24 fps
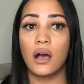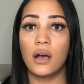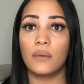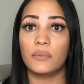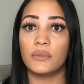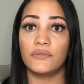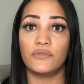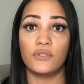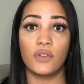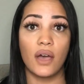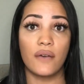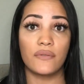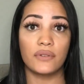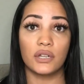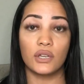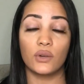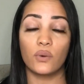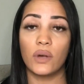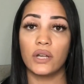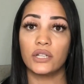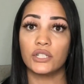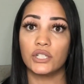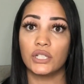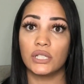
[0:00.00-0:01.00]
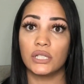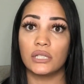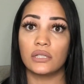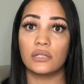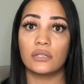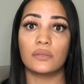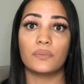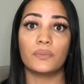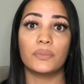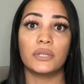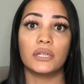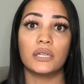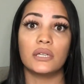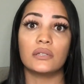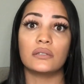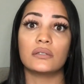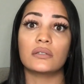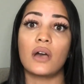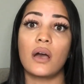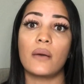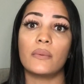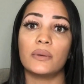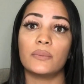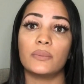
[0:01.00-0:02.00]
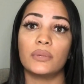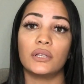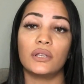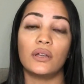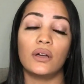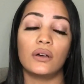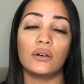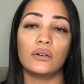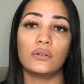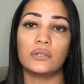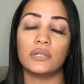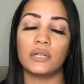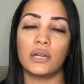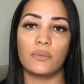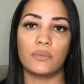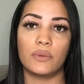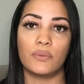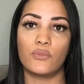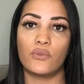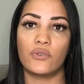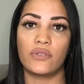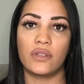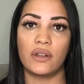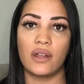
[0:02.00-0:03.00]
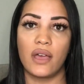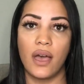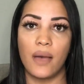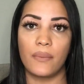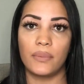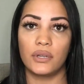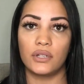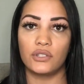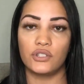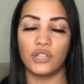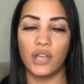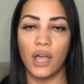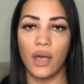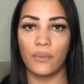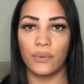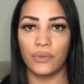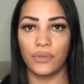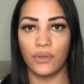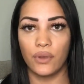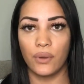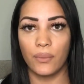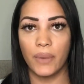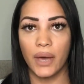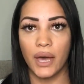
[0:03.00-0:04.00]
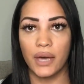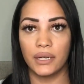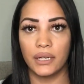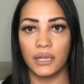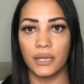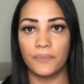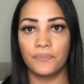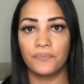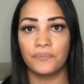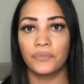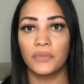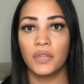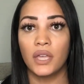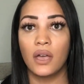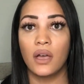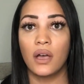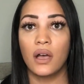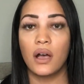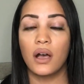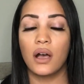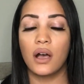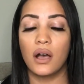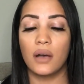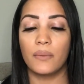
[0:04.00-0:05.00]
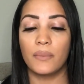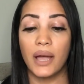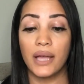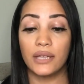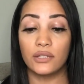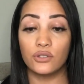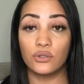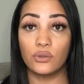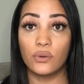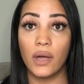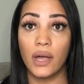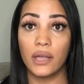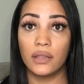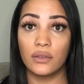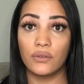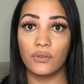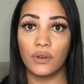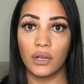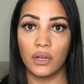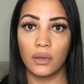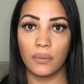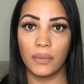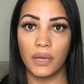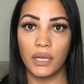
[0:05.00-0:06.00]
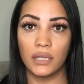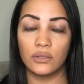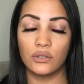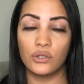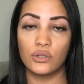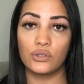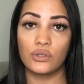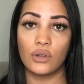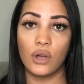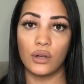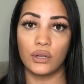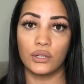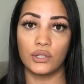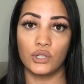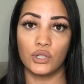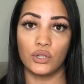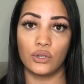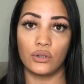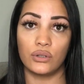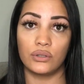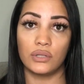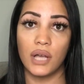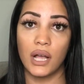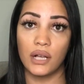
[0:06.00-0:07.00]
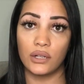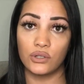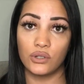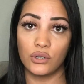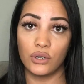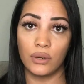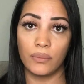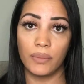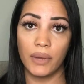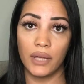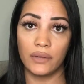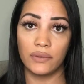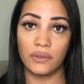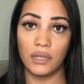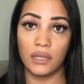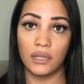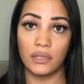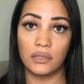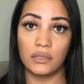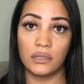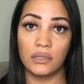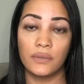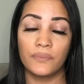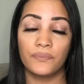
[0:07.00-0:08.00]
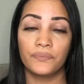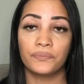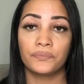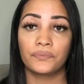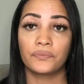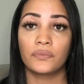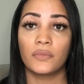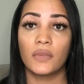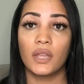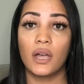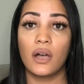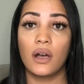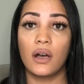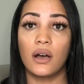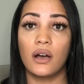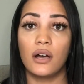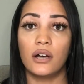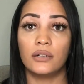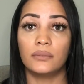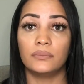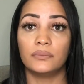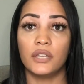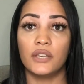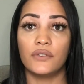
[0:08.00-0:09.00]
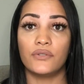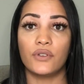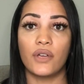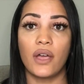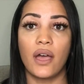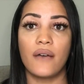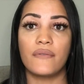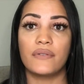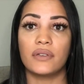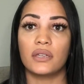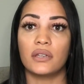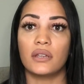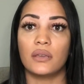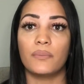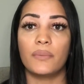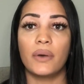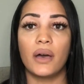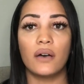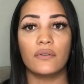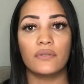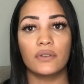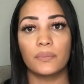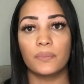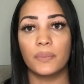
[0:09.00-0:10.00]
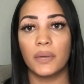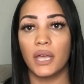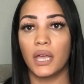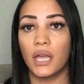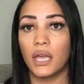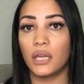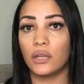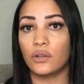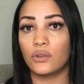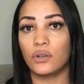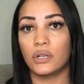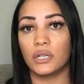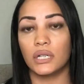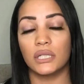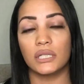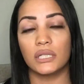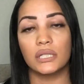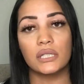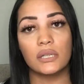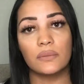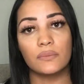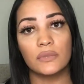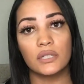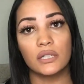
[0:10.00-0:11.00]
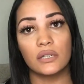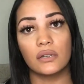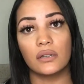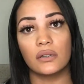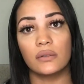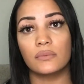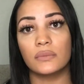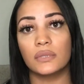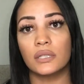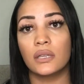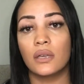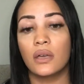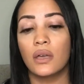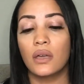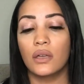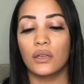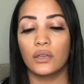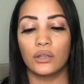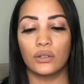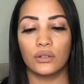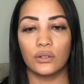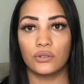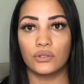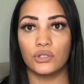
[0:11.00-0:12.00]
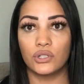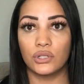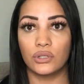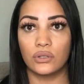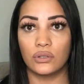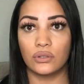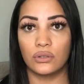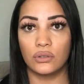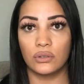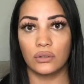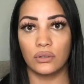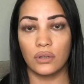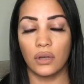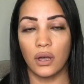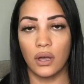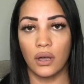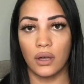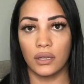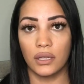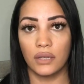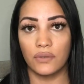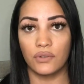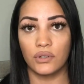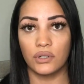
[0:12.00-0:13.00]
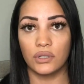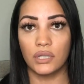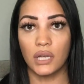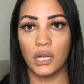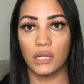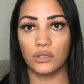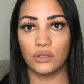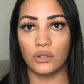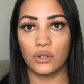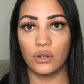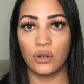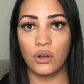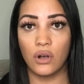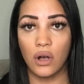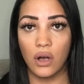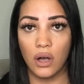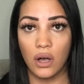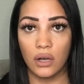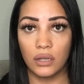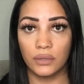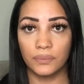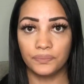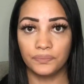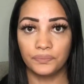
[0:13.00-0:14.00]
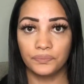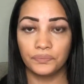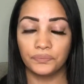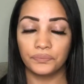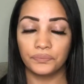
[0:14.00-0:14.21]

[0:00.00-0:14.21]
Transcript: If you have any questions, please comment below, and I'll be more than happy to chat with you about it. I do highly recommend talking to your doctor about this. If you're having any pelvic pain or any symptoms, give your doctor a call